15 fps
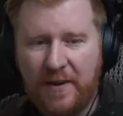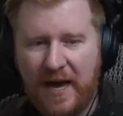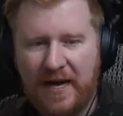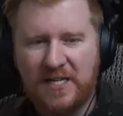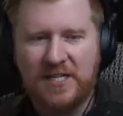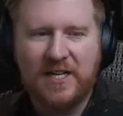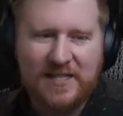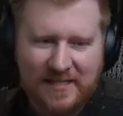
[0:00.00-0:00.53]
it,
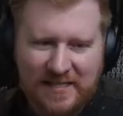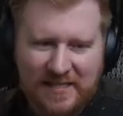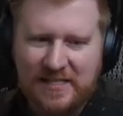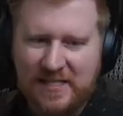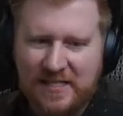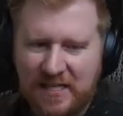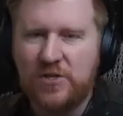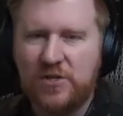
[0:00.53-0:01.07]
a
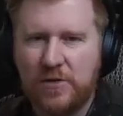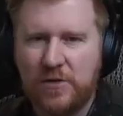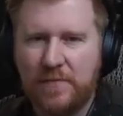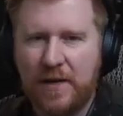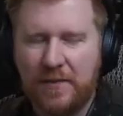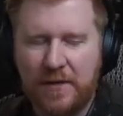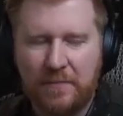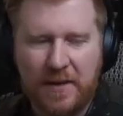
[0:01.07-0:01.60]
6/6 you should be able to
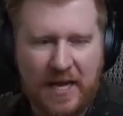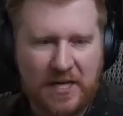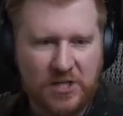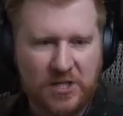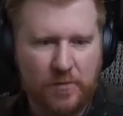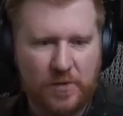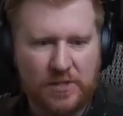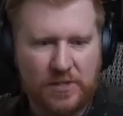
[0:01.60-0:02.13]
banish
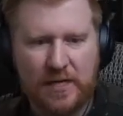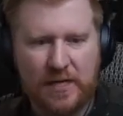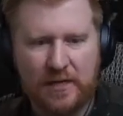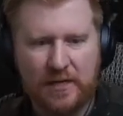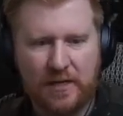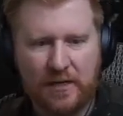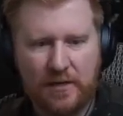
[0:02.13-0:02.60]
almost anything,